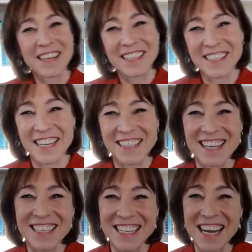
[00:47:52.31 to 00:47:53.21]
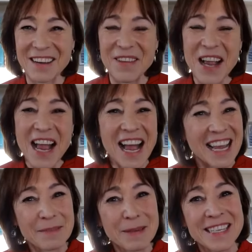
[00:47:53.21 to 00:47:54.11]
another chance another time.
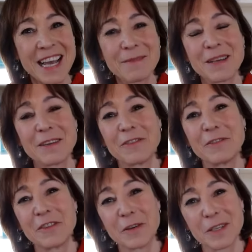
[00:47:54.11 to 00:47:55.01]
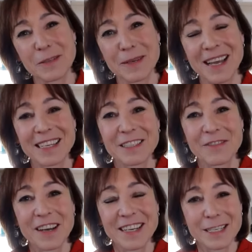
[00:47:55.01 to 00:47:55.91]
In the meantime, if you viewers would like to
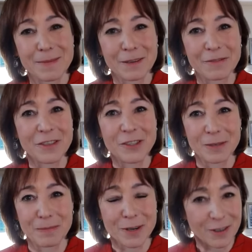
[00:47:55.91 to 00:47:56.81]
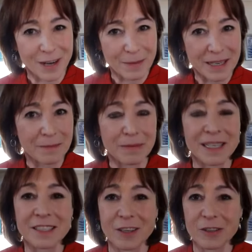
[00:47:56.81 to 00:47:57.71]
find out about future programming,
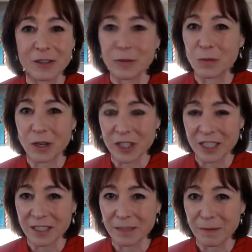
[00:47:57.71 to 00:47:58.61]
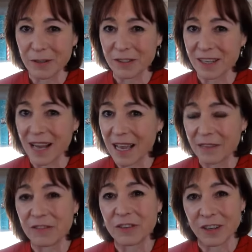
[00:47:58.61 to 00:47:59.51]
please go to
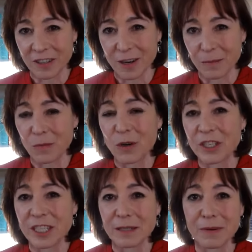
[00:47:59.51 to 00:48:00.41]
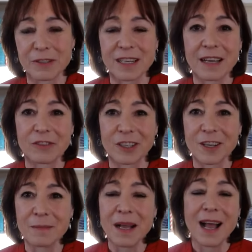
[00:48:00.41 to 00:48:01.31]
washingtonpostlive.com,
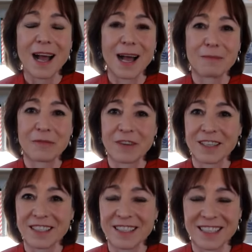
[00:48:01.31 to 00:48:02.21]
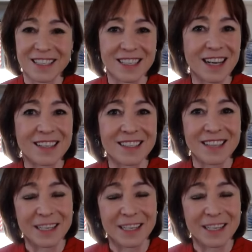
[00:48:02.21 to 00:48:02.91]
washingtonpostlive.com. I'm Frances Steed Sellers.